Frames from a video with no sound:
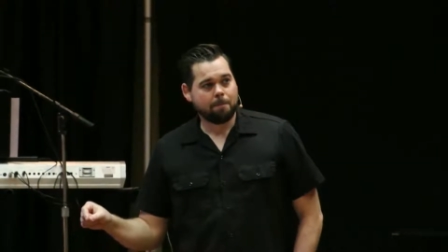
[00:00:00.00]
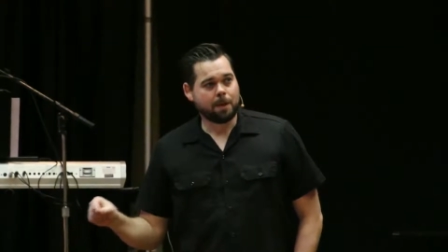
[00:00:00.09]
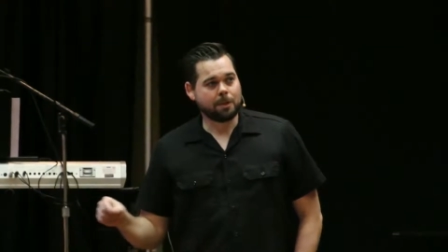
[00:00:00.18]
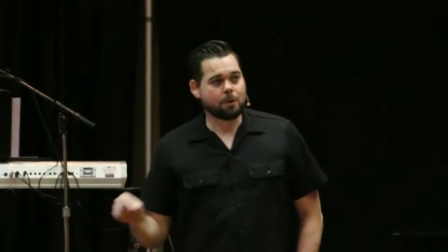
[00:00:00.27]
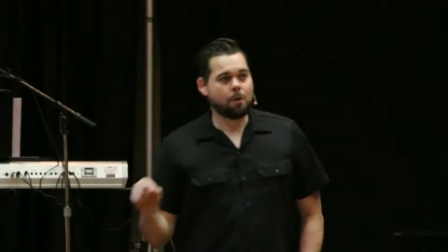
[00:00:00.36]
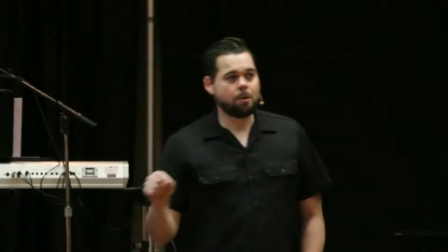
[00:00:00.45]

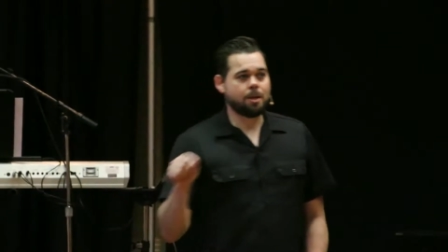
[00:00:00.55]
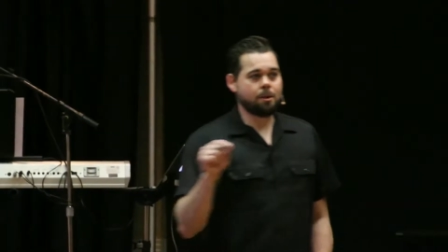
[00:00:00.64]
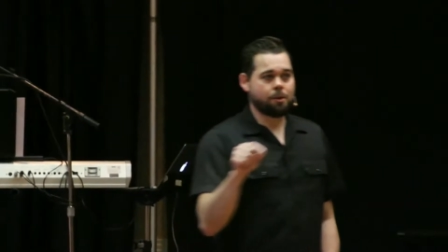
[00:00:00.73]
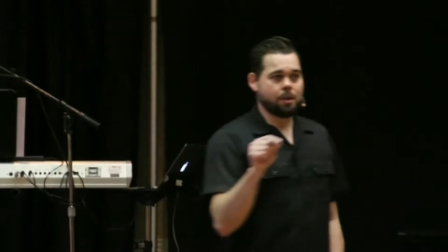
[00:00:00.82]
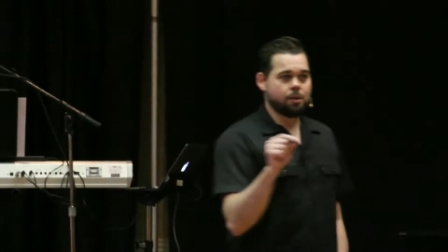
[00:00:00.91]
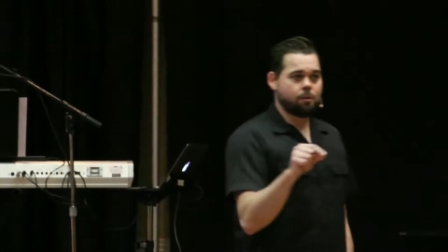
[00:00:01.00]
But it's a whole
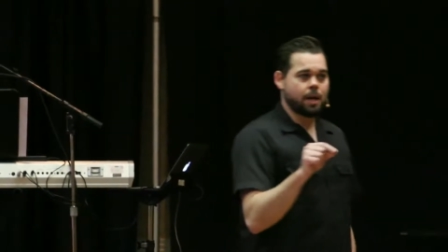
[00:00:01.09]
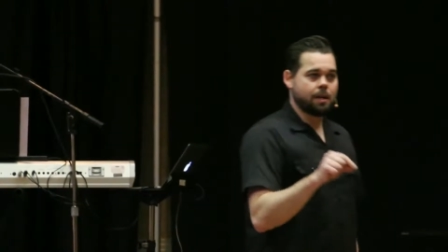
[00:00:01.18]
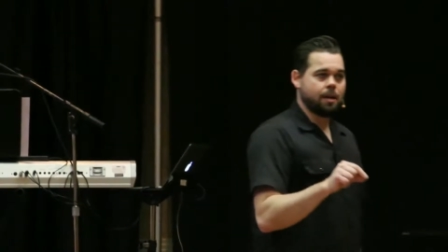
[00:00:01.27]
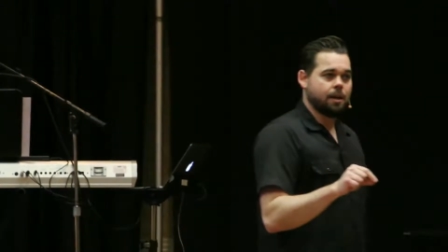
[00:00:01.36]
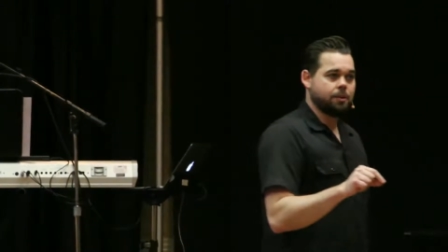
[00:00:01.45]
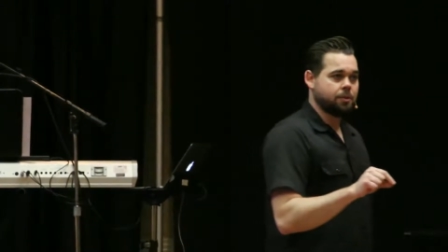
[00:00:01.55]
nother thing to
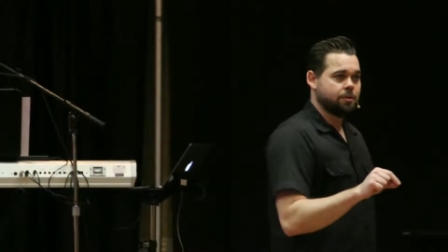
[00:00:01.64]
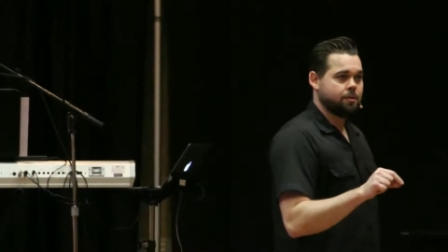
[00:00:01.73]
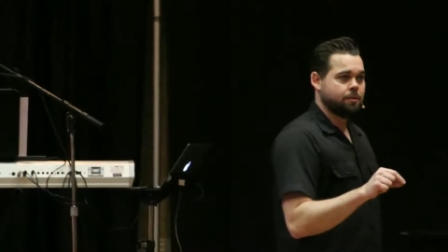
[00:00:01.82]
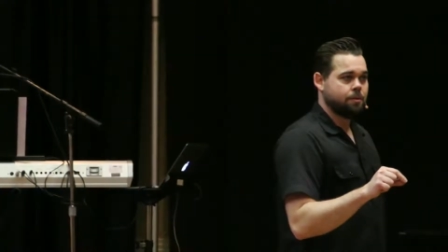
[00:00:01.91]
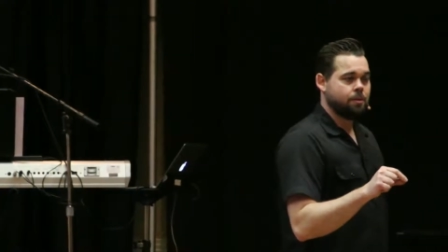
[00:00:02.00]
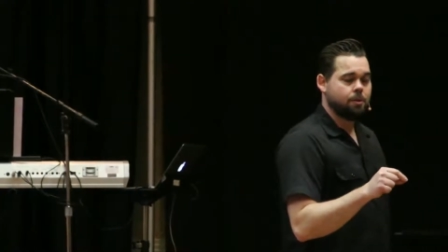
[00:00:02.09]
recognize
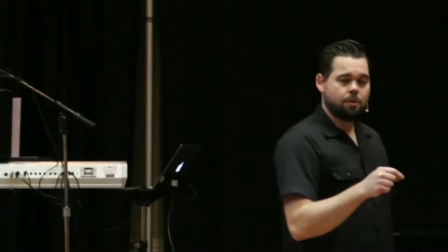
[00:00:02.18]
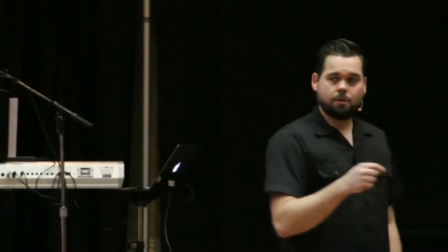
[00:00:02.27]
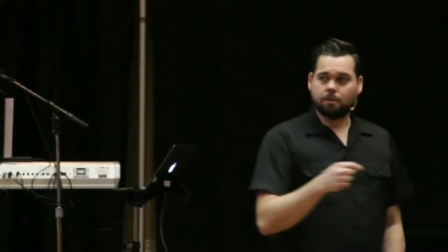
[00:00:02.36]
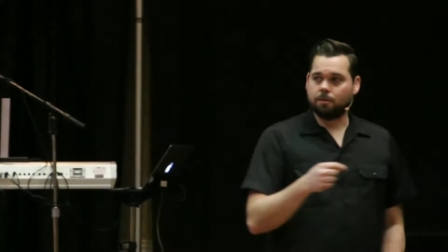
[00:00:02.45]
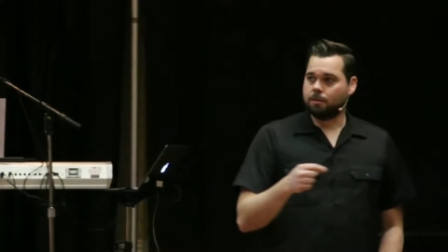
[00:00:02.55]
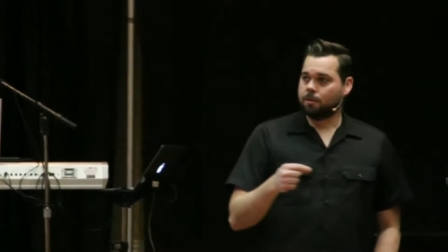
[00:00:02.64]
no,
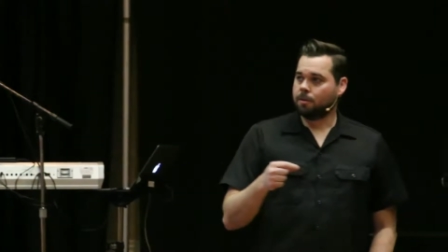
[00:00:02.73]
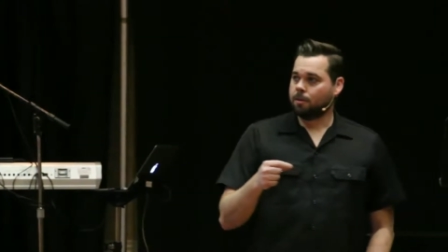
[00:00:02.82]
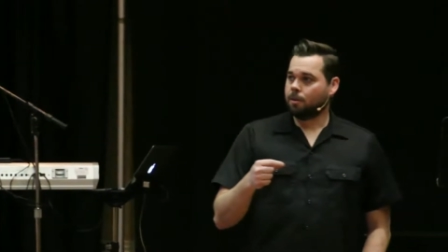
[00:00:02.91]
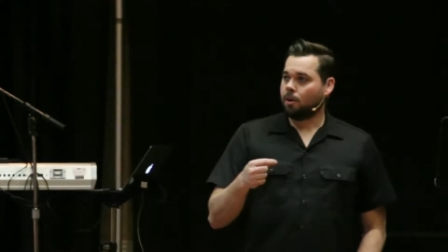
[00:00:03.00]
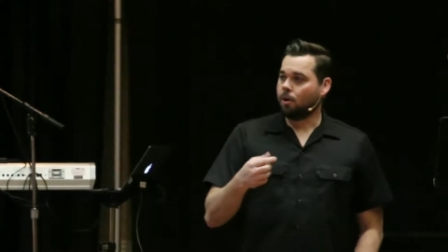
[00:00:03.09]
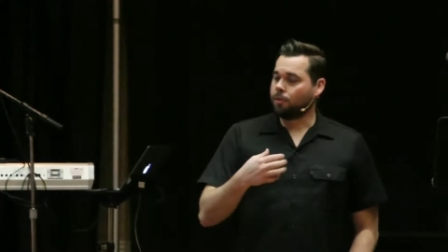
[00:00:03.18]
no,
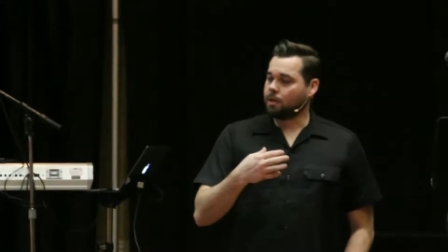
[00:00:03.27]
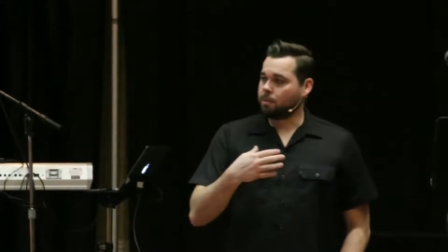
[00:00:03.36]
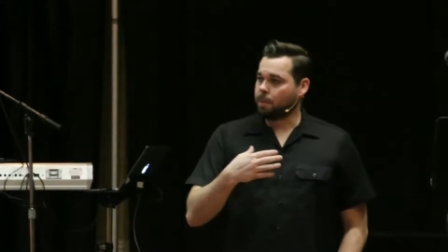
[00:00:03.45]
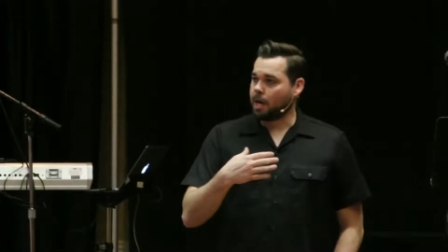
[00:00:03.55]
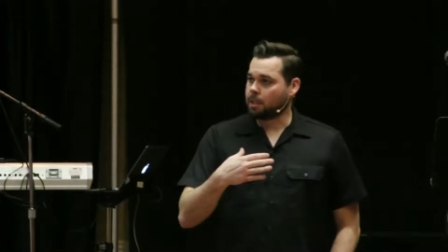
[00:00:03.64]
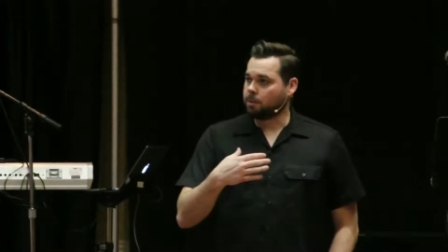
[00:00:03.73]
all things are
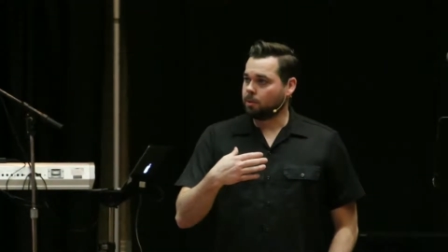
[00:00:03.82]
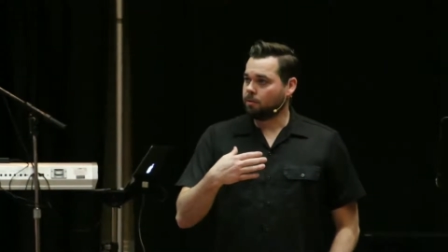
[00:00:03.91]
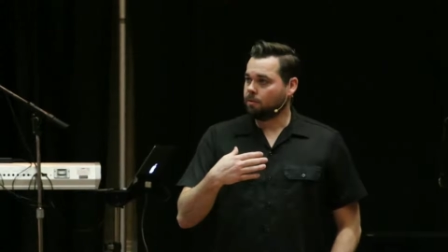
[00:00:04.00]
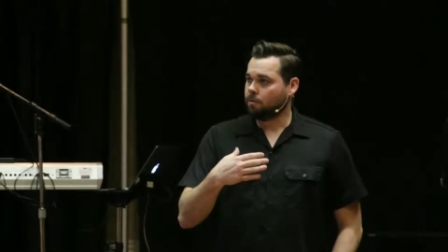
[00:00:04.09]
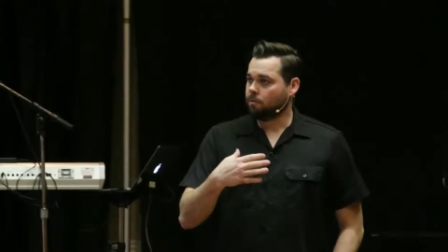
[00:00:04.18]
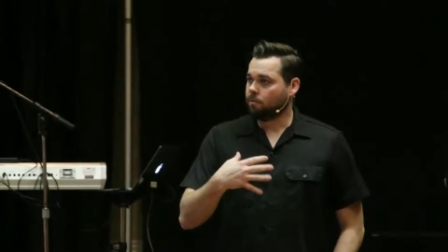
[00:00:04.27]
possible
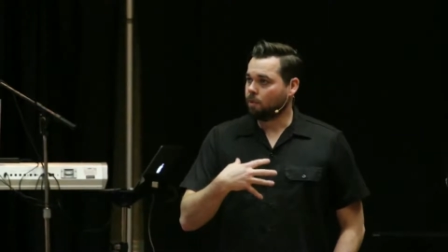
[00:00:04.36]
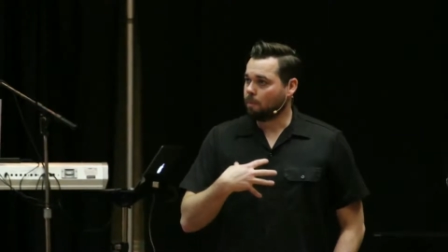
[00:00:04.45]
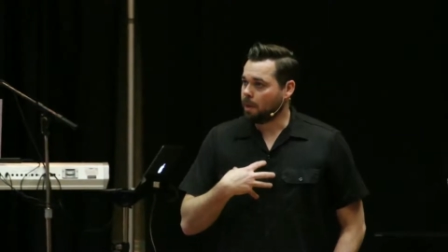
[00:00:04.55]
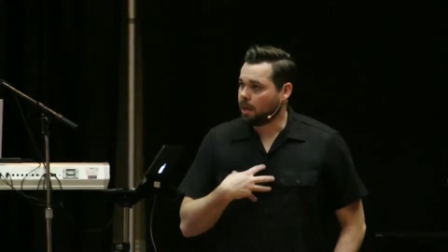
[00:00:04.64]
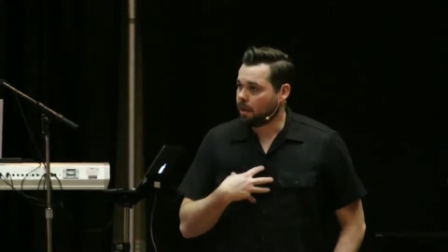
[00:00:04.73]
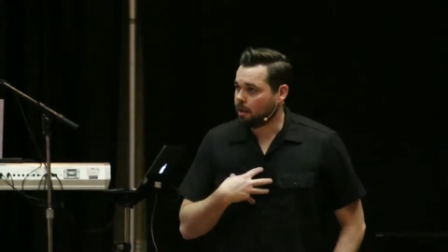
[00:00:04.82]
for
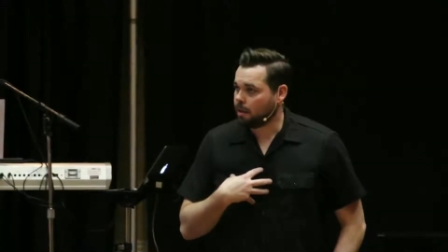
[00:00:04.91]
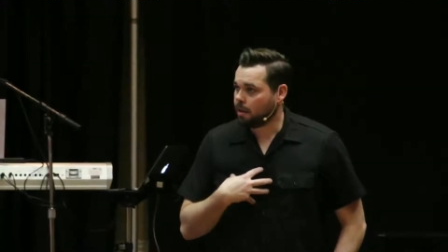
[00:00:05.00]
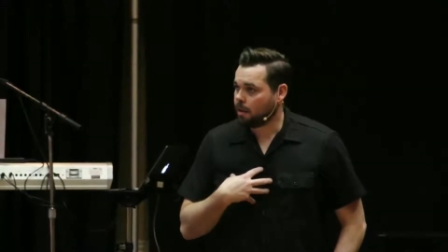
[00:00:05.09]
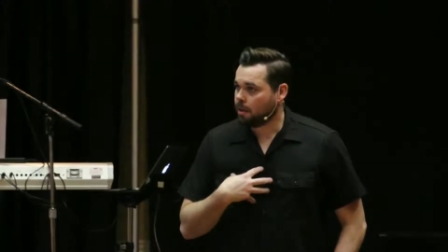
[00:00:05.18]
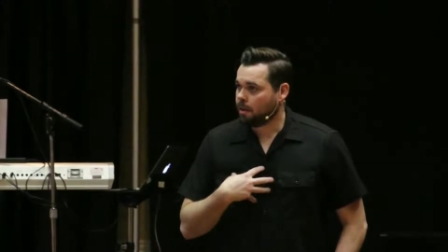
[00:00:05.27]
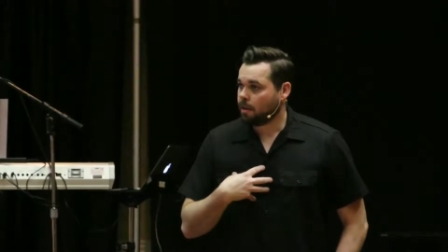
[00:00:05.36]
me
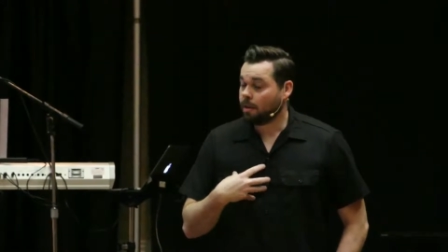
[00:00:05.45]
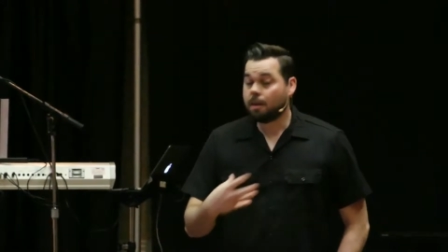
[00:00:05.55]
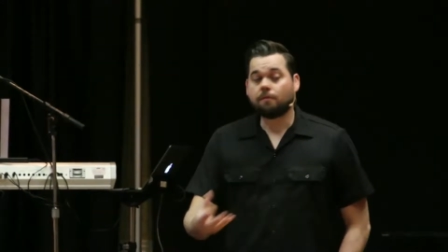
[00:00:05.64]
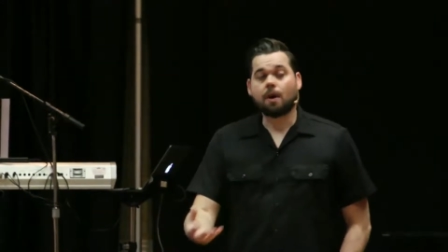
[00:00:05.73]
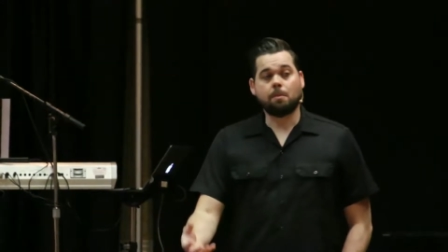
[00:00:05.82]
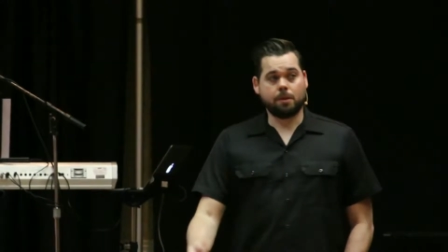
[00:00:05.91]

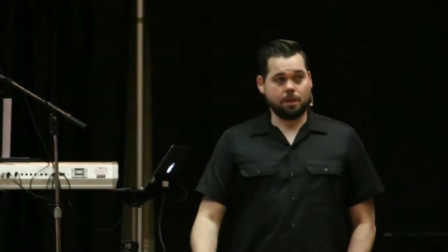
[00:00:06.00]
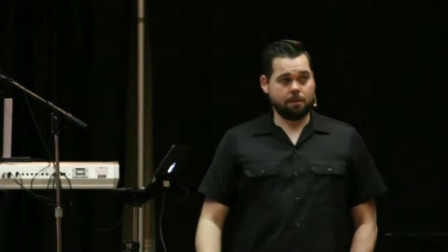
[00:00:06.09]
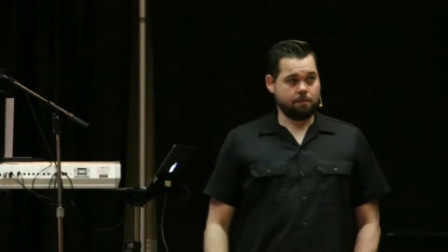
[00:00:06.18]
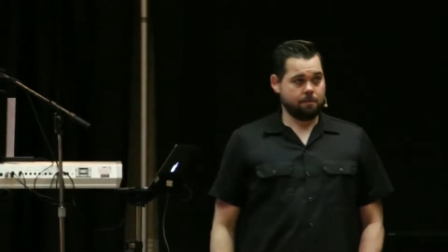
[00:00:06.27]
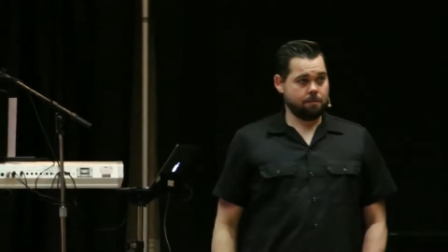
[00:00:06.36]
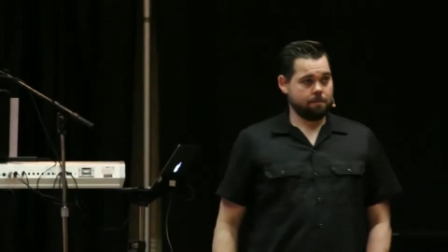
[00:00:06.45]
if I
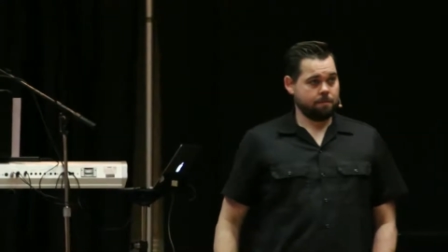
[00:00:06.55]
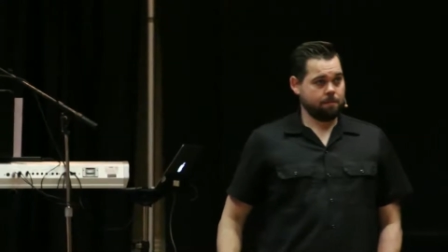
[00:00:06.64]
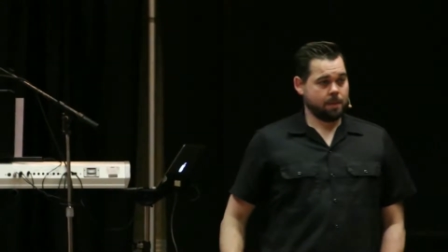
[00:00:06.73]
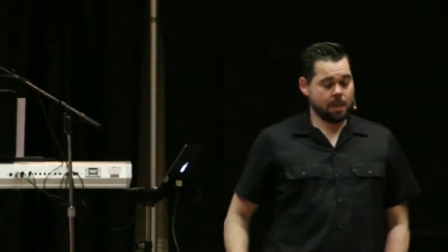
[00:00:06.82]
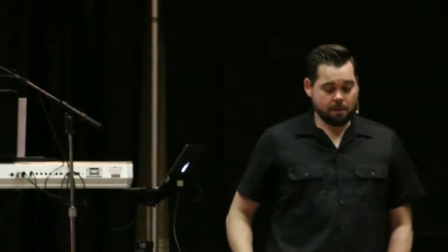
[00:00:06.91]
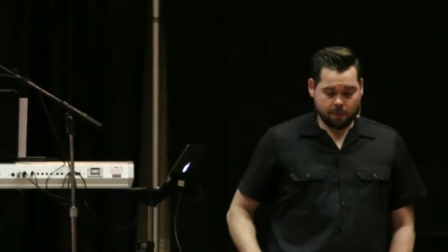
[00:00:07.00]
believe.
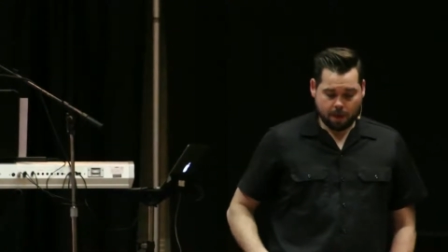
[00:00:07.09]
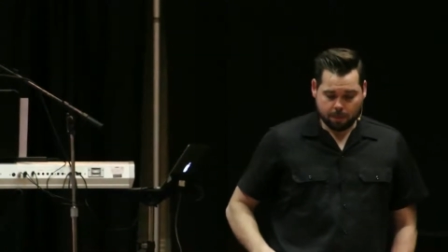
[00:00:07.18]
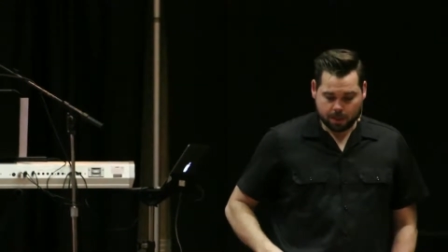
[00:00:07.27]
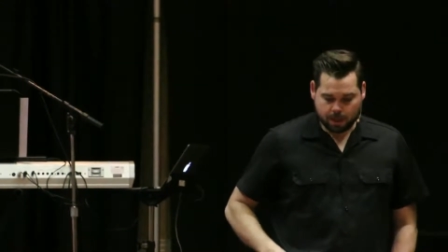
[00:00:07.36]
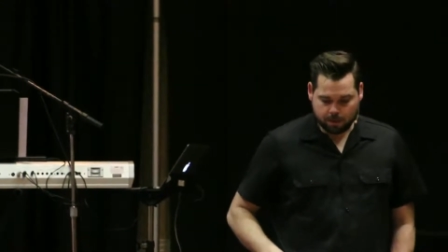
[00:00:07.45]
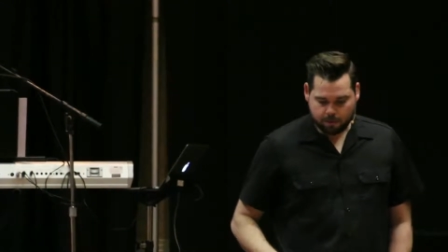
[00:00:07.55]
If I
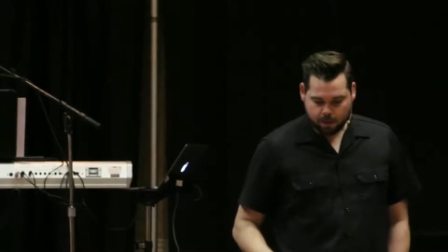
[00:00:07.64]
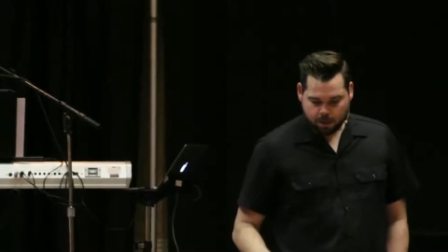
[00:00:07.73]
believe.